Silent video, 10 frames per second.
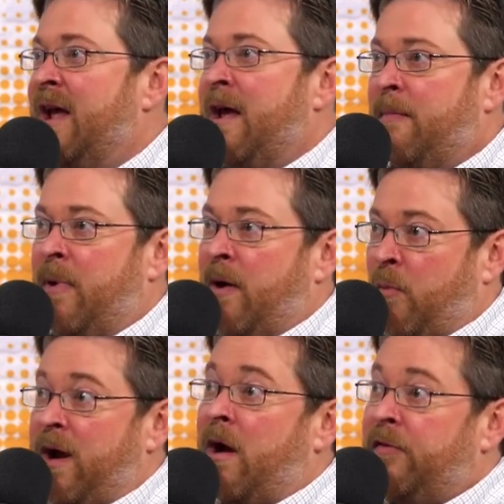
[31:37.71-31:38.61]
Right. But
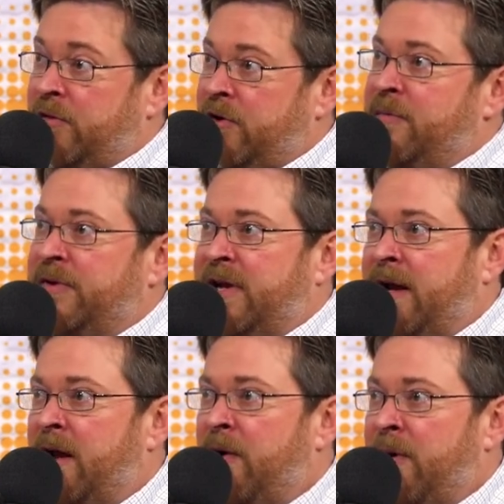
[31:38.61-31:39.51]
we also do
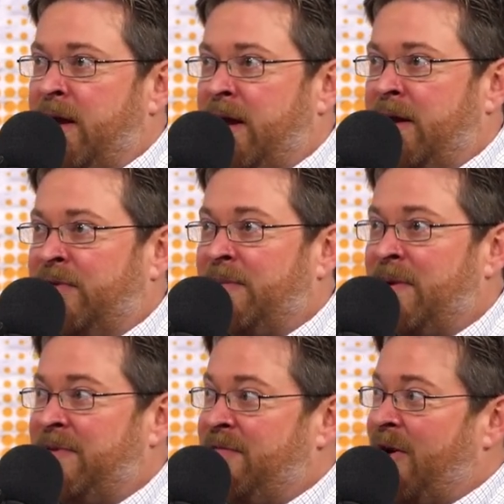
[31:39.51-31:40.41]
mosquito, and
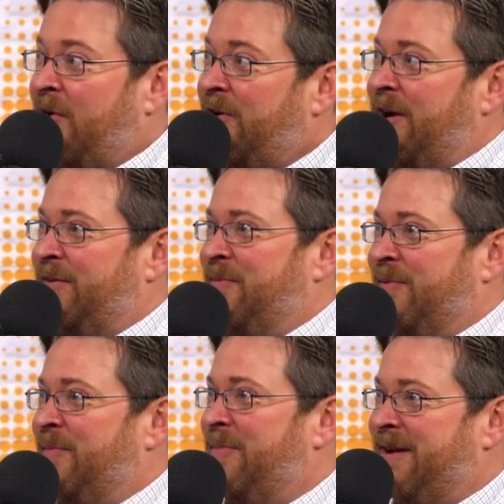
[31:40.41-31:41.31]
sometimes even our
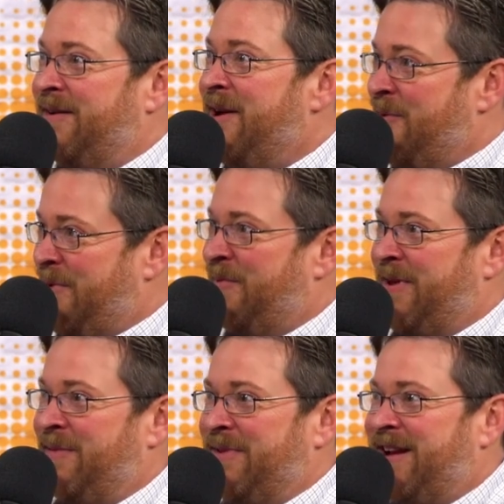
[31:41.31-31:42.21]
customers will be with
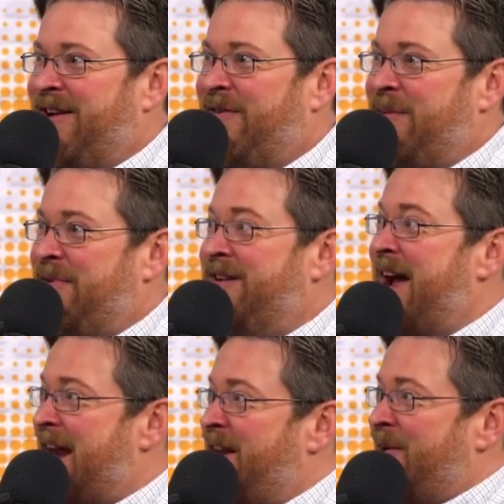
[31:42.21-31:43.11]
one of the mosquito companies,
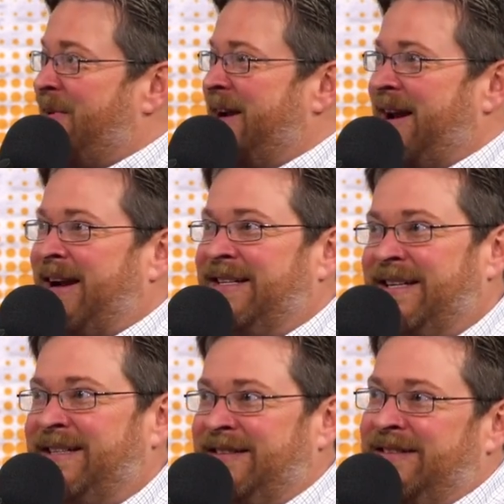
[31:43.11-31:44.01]
not knowing. And I guess
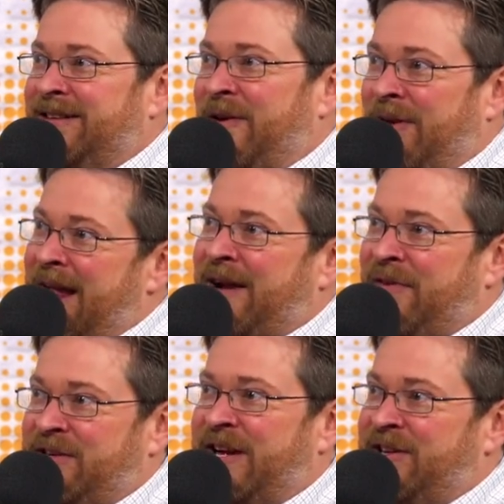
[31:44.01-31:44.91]
that's, you know, lack
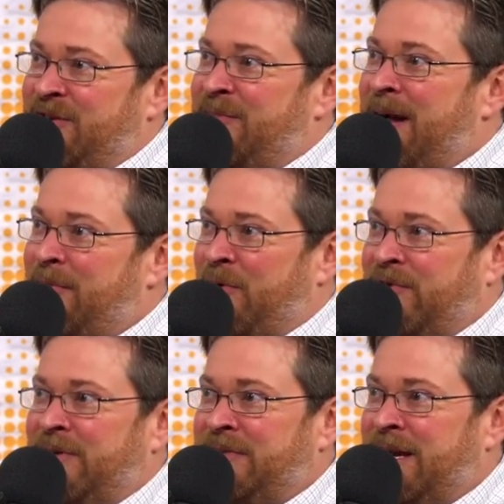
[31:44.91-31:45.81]
of education on my
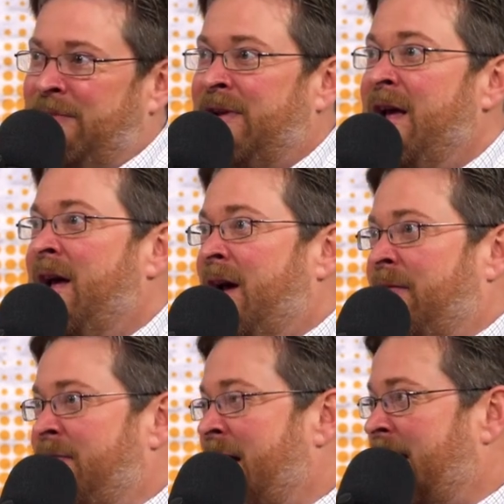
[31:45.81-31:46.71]
part sometimes,
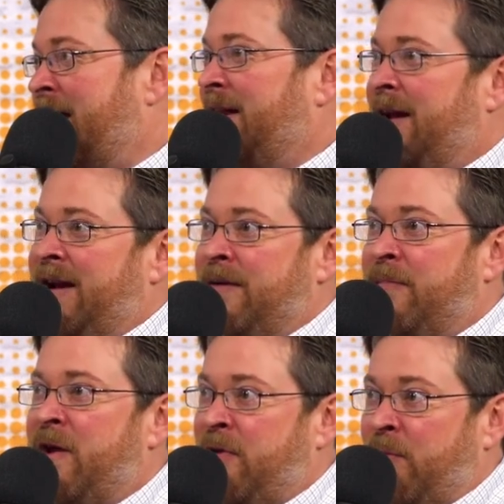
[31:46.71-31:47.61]
of not letting
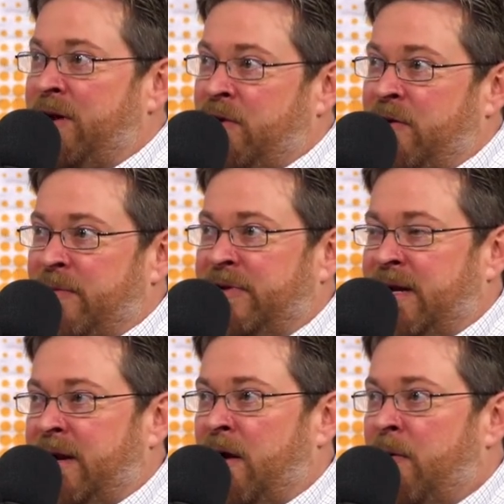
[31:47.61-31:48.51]
them know that we do the
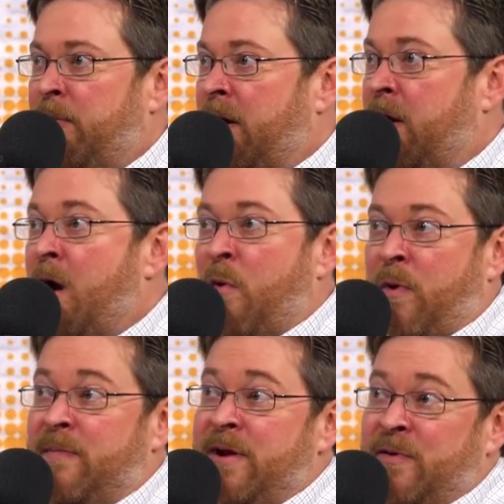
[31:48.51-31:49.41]
mosquito. But
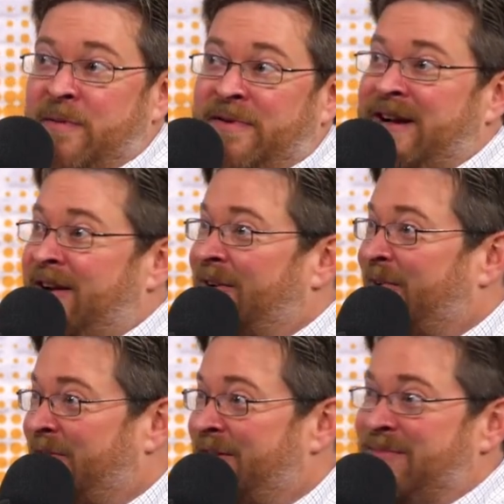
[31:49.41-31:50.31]
we've been doing the mosquito
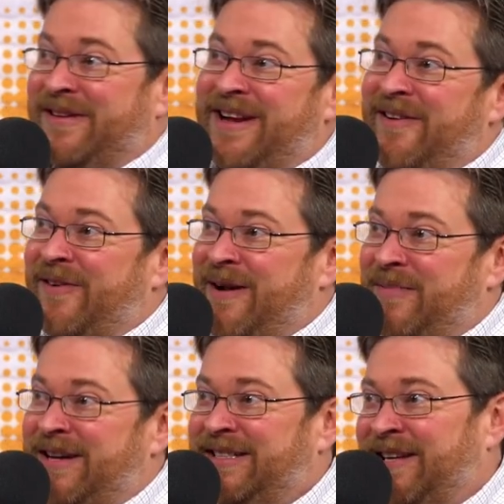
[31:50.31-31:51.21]
longer than the mosquito
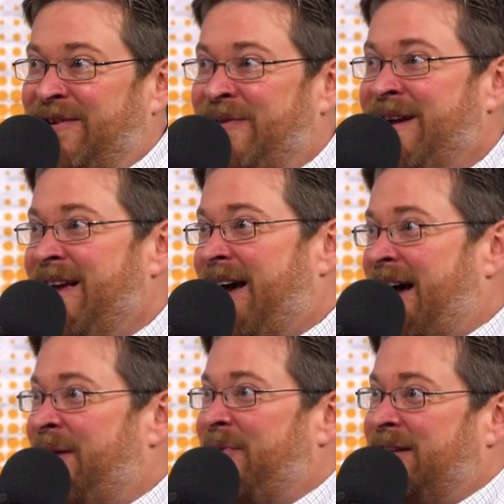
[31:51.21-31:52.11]
company, so
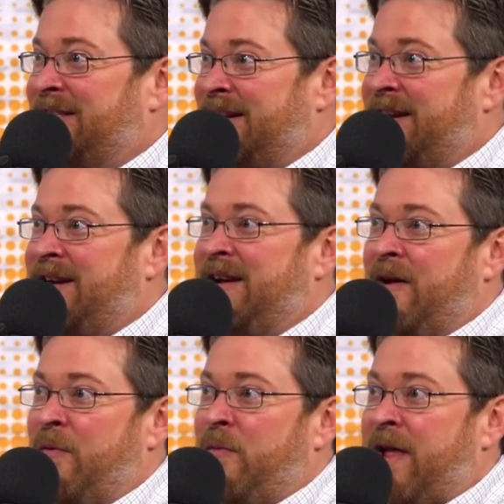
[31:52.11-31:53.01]
obviously, you
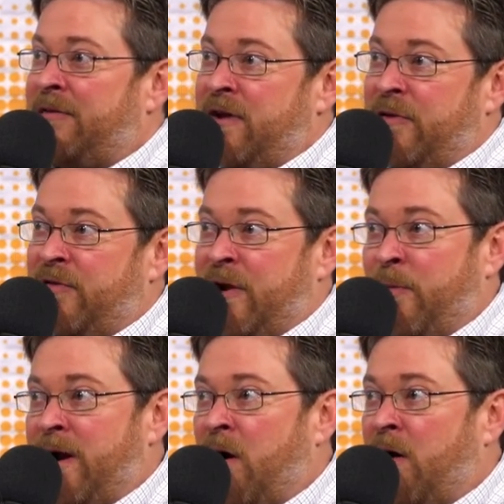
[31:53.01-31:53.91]
know, that's another
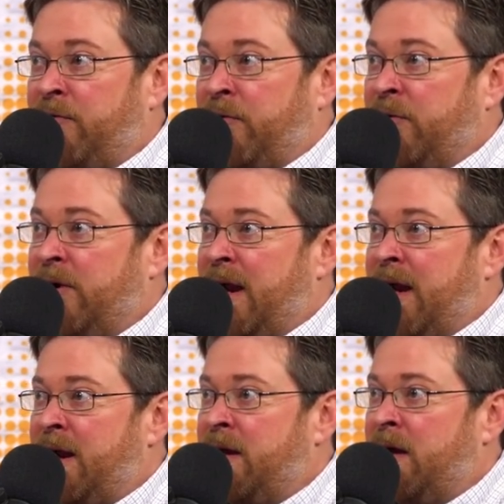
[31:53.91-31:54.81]
thing we offer.
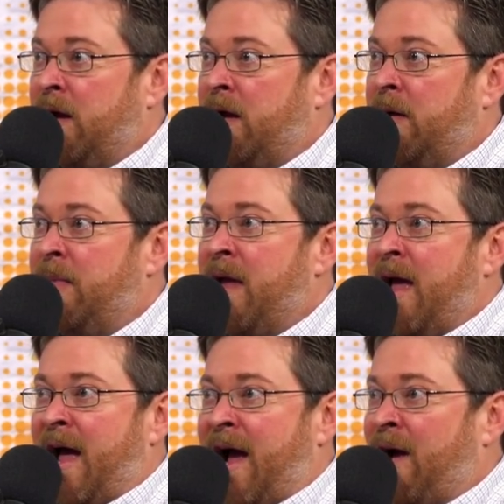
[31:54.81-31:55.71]
And I
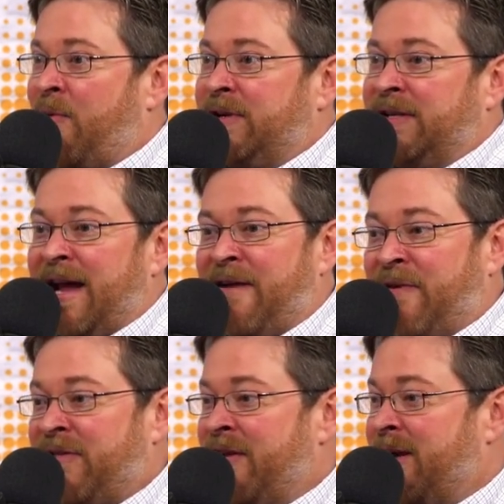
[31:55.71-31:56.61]
always
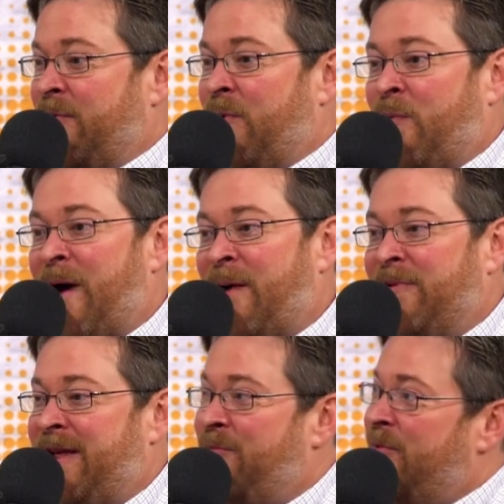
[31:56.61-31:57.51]
laugh. I think, well, why
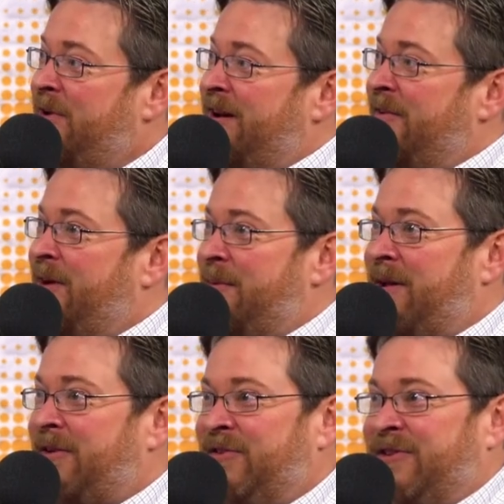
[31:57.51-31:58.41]
would they want another
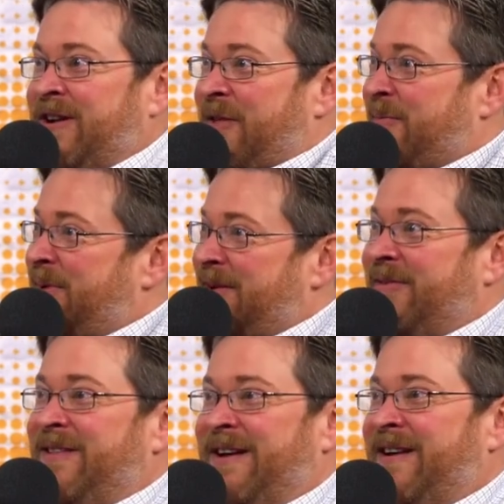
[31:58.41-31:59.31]
company? That's just another
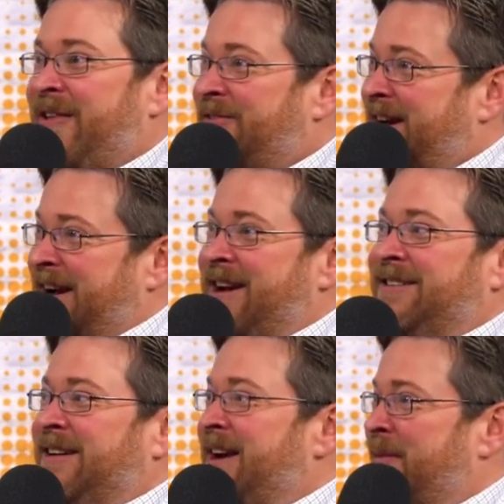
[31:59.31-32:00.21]
bill, another
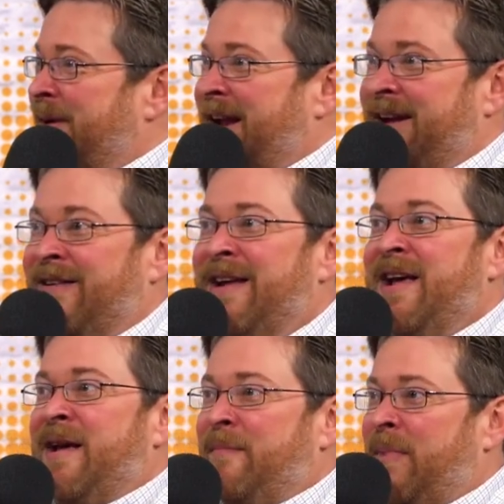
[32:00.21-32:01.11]
technician coming out.
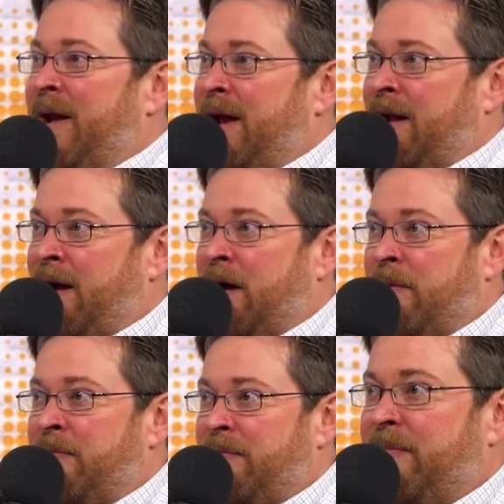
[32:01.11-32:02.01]
Right. But a
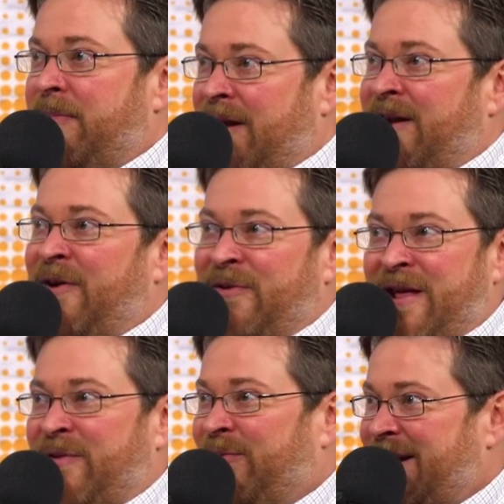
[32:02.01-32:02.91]
whole relationship. A whole
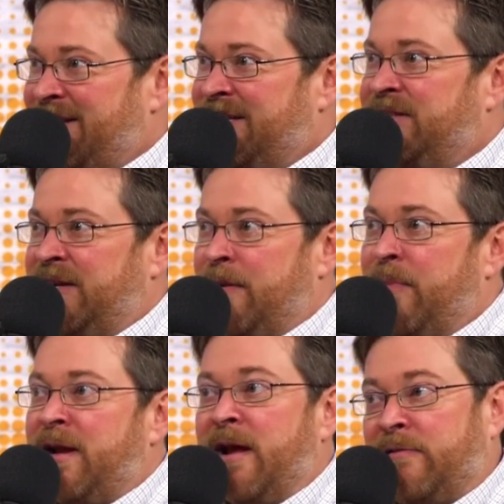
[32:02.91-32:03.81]
nother relationship.
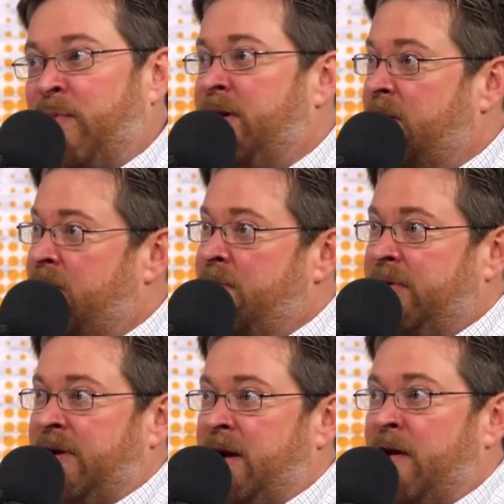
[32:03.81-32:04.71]
But yes, we do
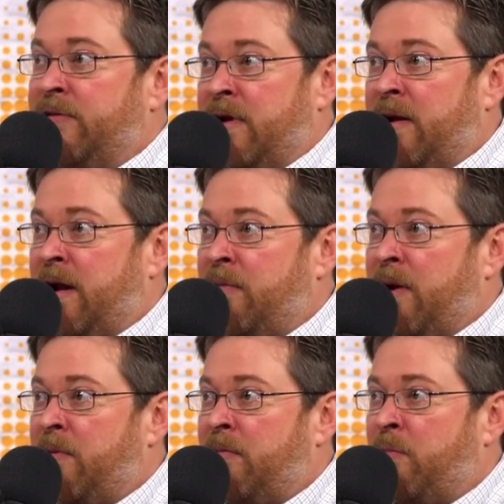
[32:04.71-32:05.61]
mosquitoes,
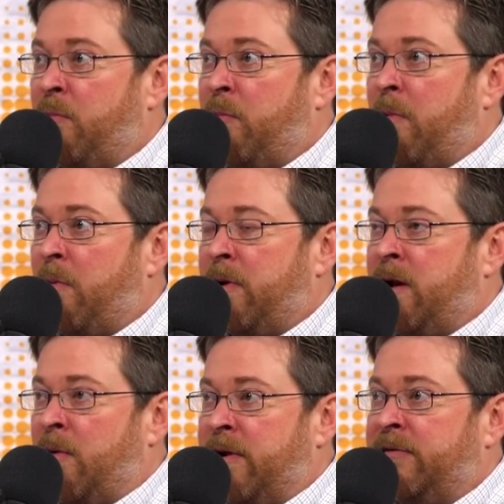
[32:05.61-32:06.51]
and
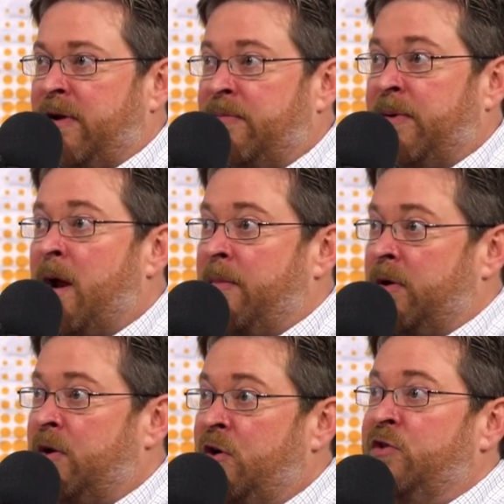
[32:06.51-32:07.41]
you know, it's become
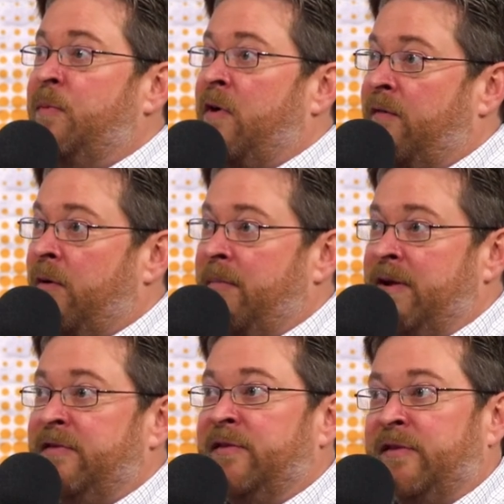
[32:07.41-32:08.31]
a huge part of our
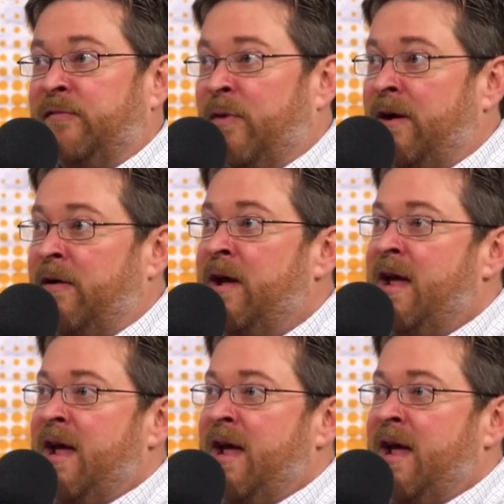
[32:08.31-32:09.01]
business as well.